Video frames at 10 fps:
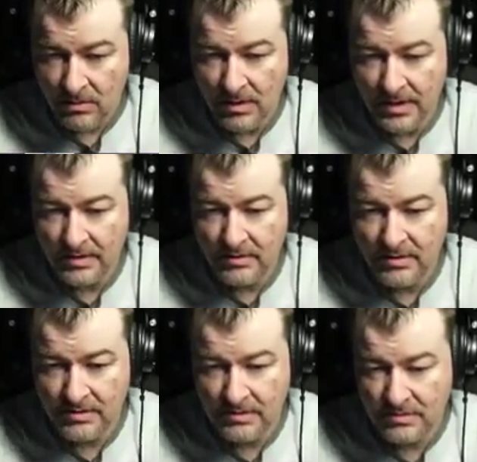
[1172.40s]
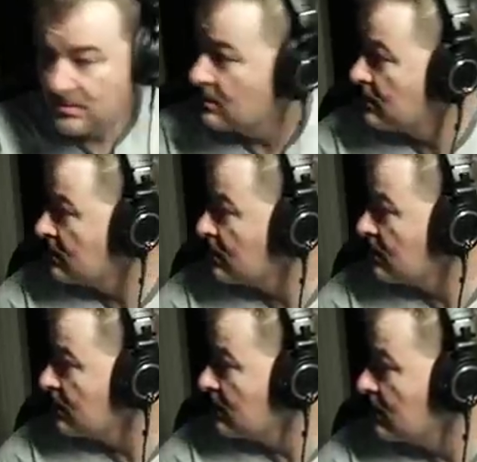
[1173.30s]
I know which that I found pretty impre
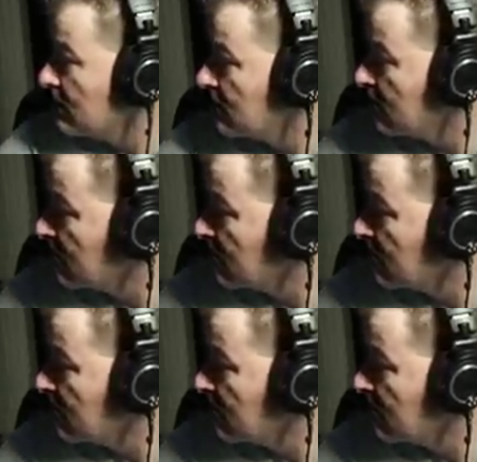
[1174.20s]
pretty impressive,